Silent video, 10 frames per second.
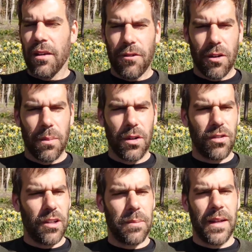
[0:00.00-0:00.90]
if you're a
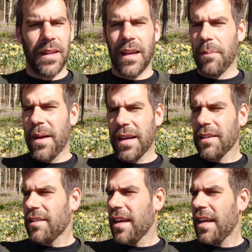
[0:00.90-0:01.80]
Muslim in
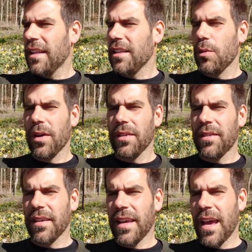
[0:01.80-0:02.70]
Pakistan and you
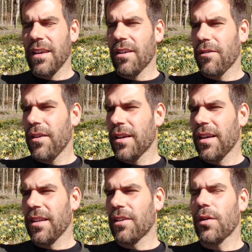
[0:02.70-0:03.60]
want to get your
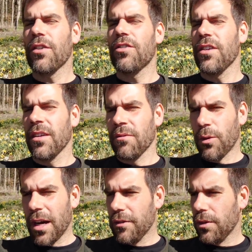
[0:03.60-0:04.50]
fucking
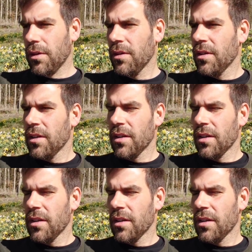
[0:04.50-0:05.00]
Christian rival